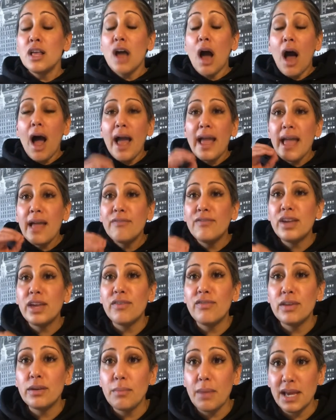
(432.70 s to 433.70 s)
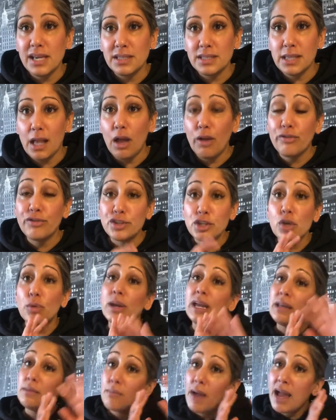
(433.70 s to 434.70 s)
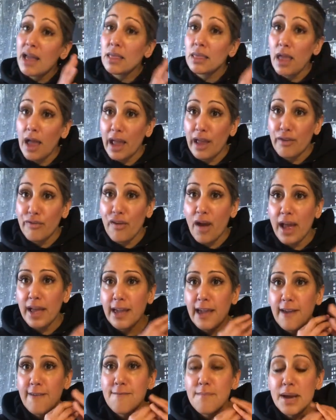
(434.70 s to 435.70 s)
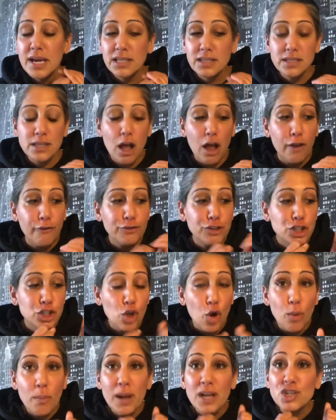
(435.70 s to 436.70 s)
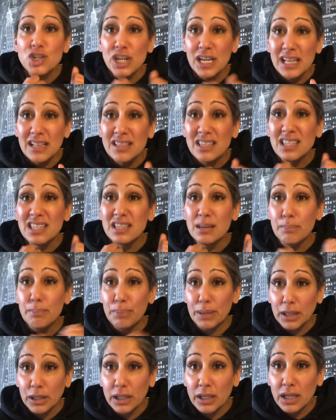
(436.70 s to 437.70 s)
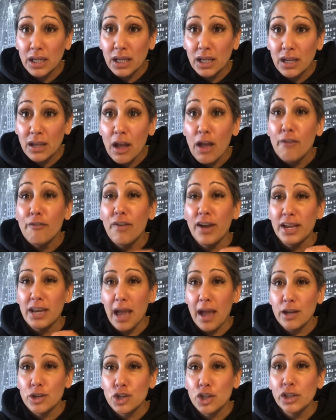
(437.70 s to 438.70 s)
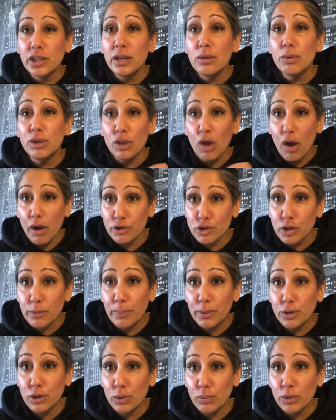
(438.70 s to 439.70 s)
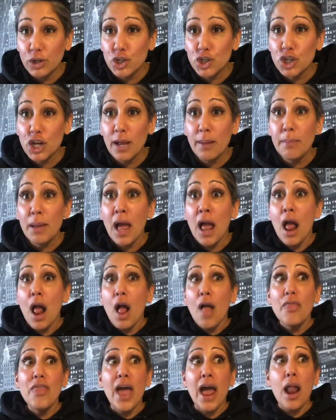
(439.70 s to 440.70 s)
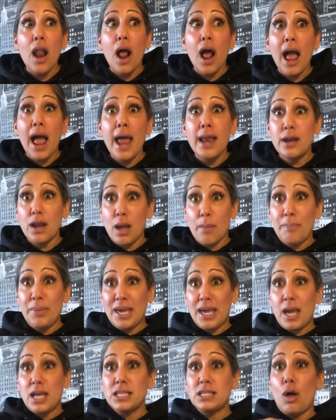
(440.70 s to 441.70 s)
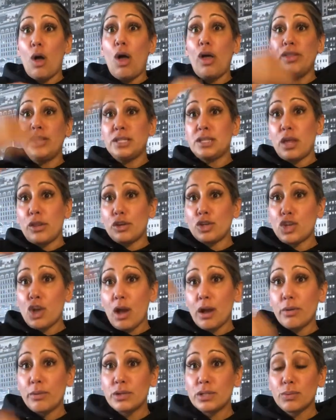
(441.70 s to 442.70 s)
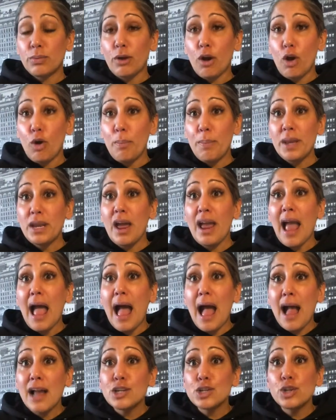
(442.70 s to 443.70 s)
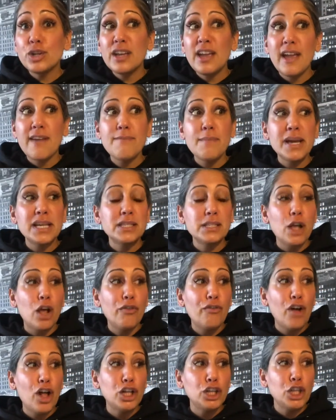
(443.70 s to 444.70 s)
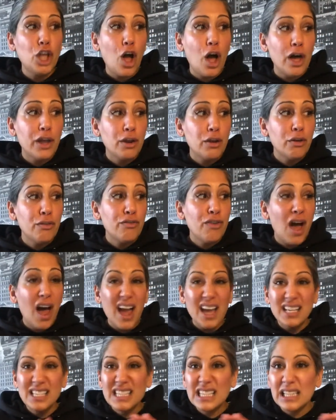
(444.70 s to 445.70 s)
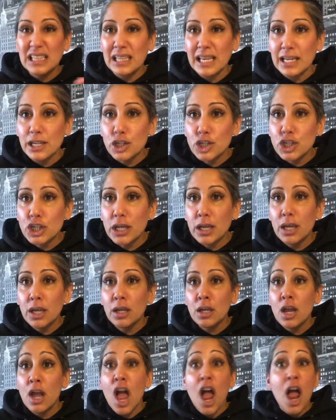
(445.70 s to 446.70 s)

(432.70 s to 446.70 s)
I have given myself so in my life I gave myself so much instability financially with entrepreneurship that and because all these other chakras were open, I actually gave myself a lot of isolation,